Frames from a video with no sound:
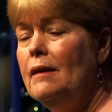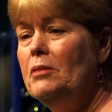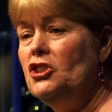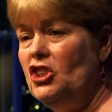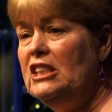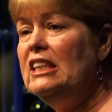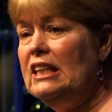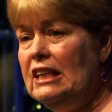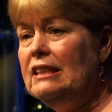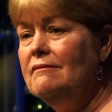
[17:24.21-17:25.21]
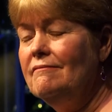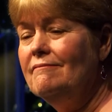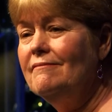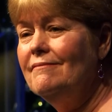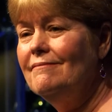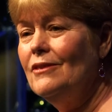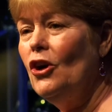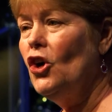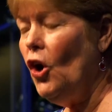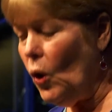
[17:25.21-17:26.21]
But she did it
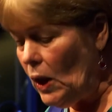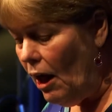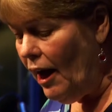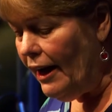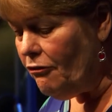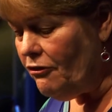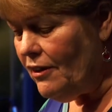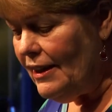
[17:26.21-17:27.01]
her whole life.